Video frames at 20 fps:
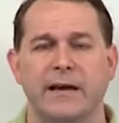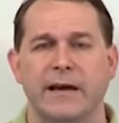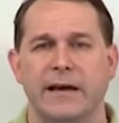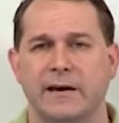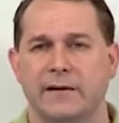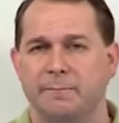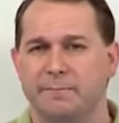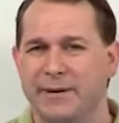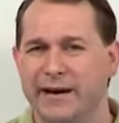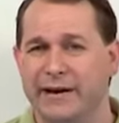
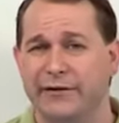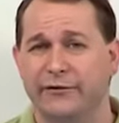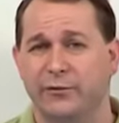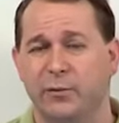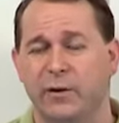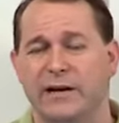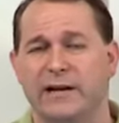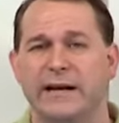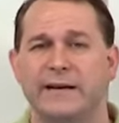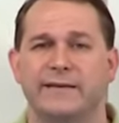The uh, biggest
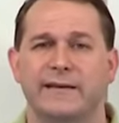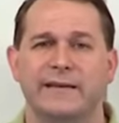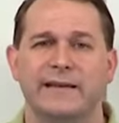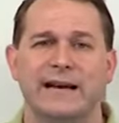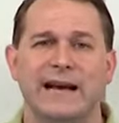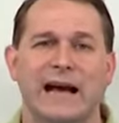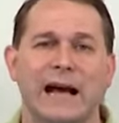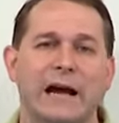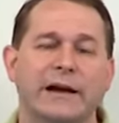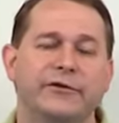one is that
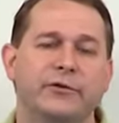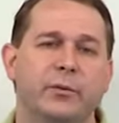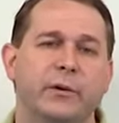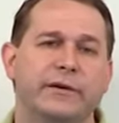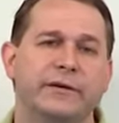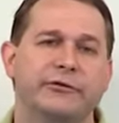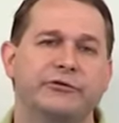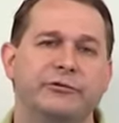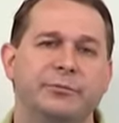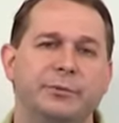the
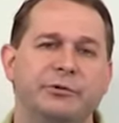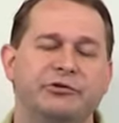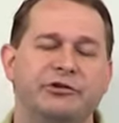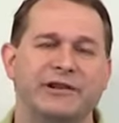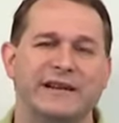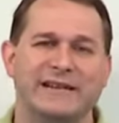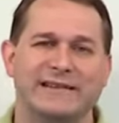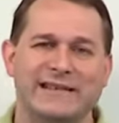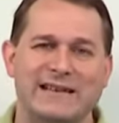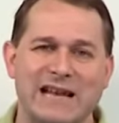chi-square
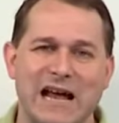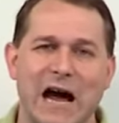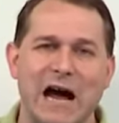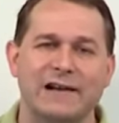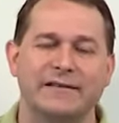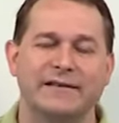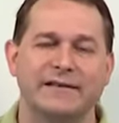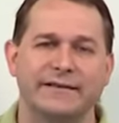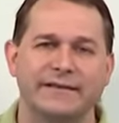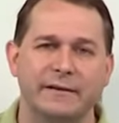distribution is
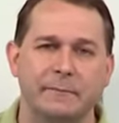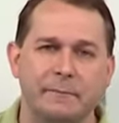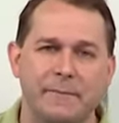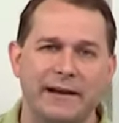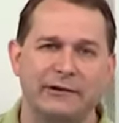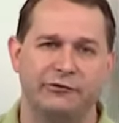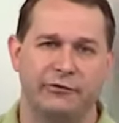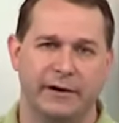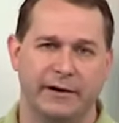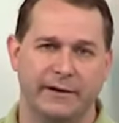not
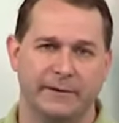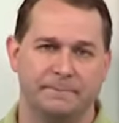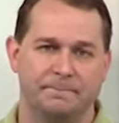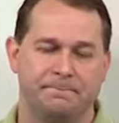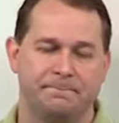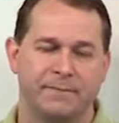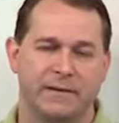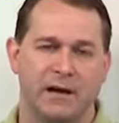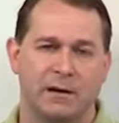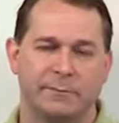symmetric.
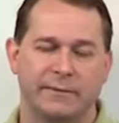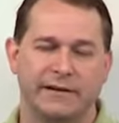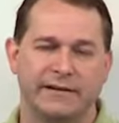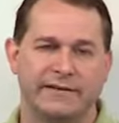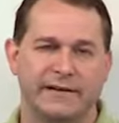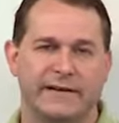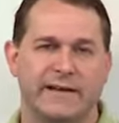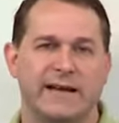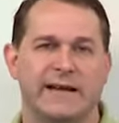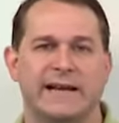I'm going to
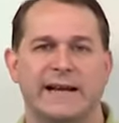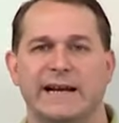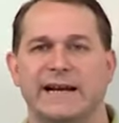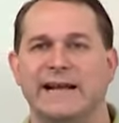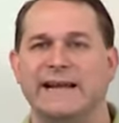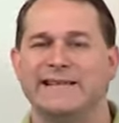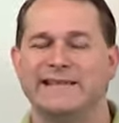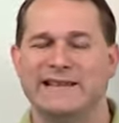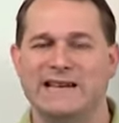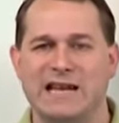say that again,
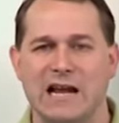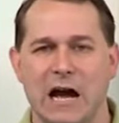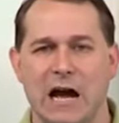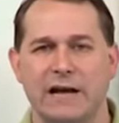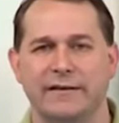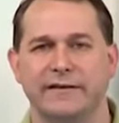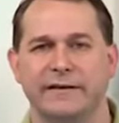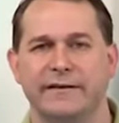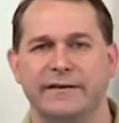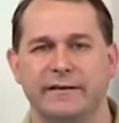it's
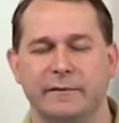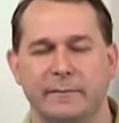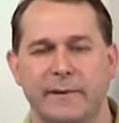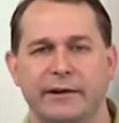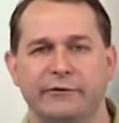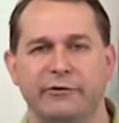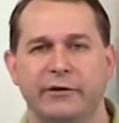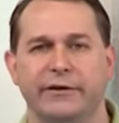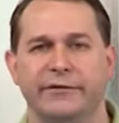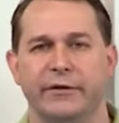not
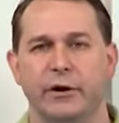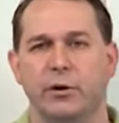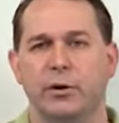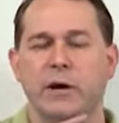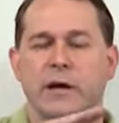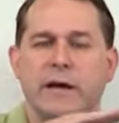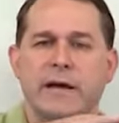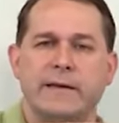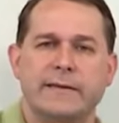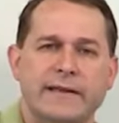symmetric. So
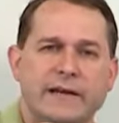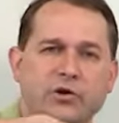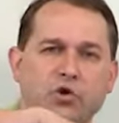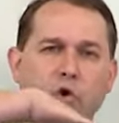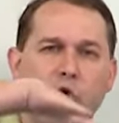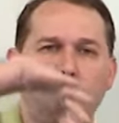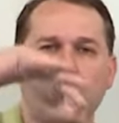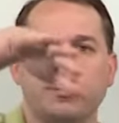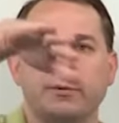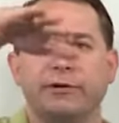the
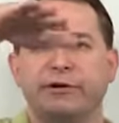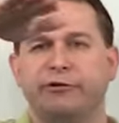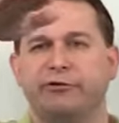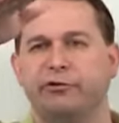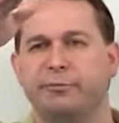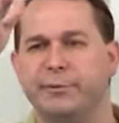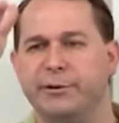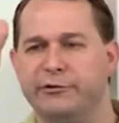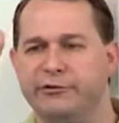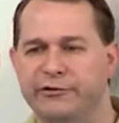normal
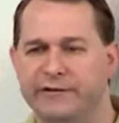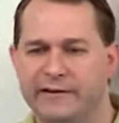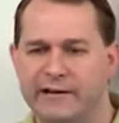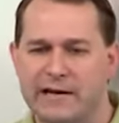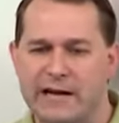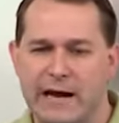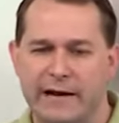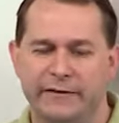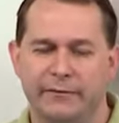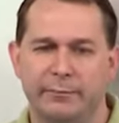distribution is a
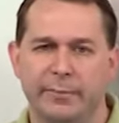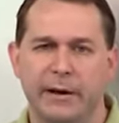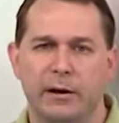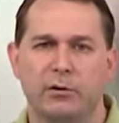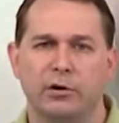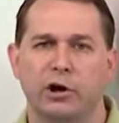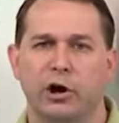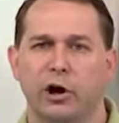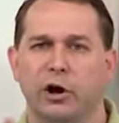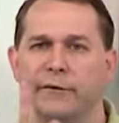nice
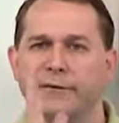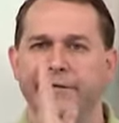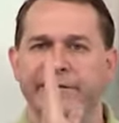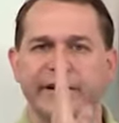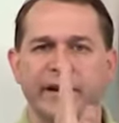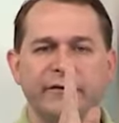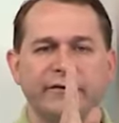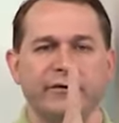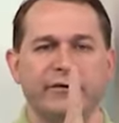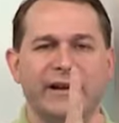bell curve
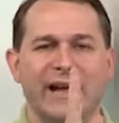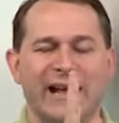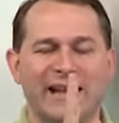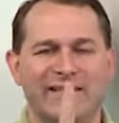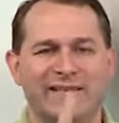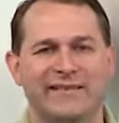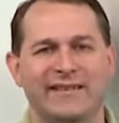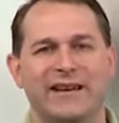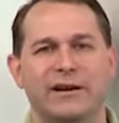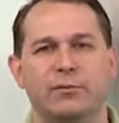centered
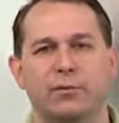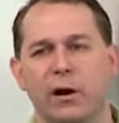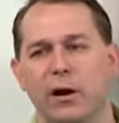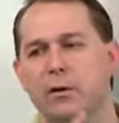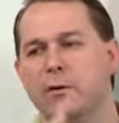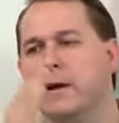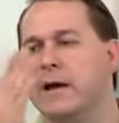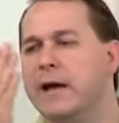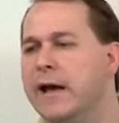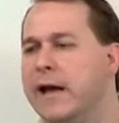at
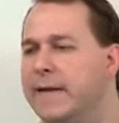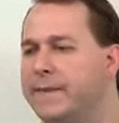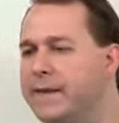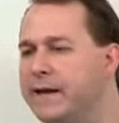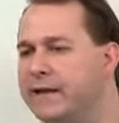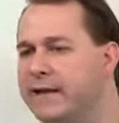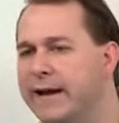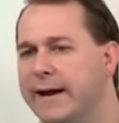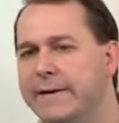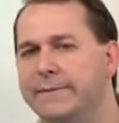zero, and
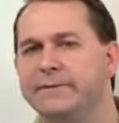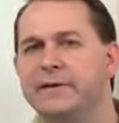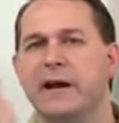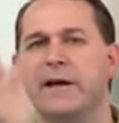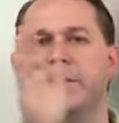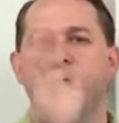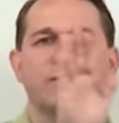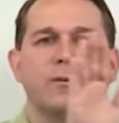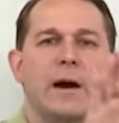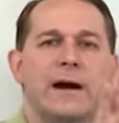the left
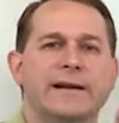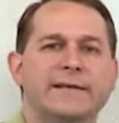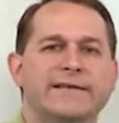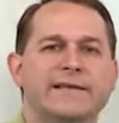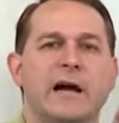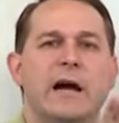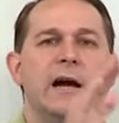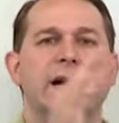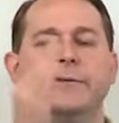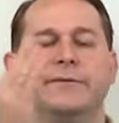and the right
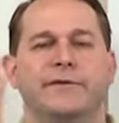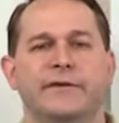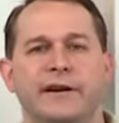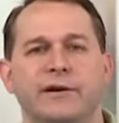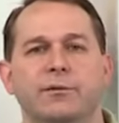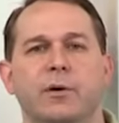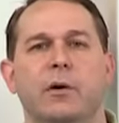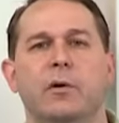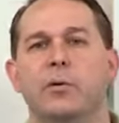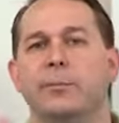side of
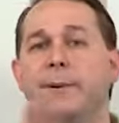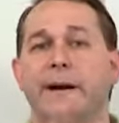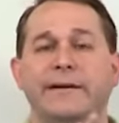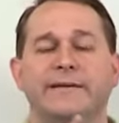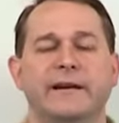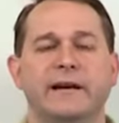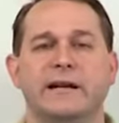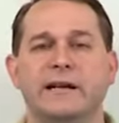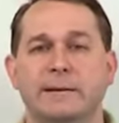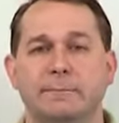zero are
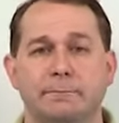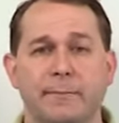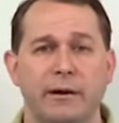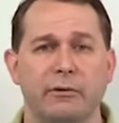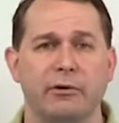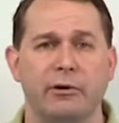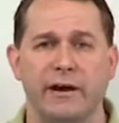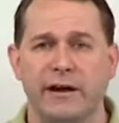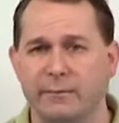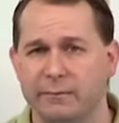basically
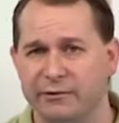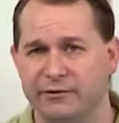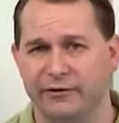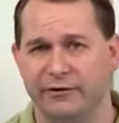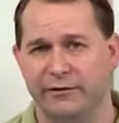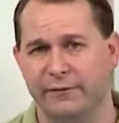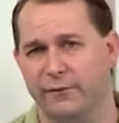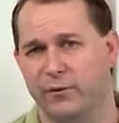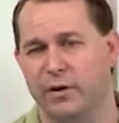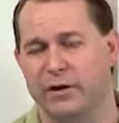mirror
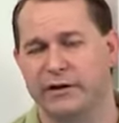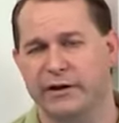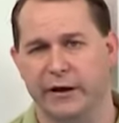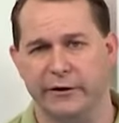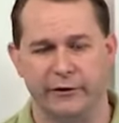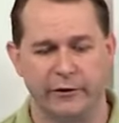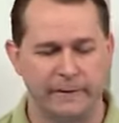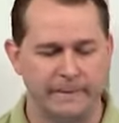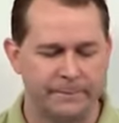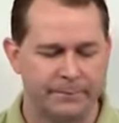images of one
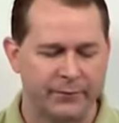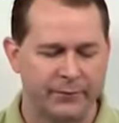another.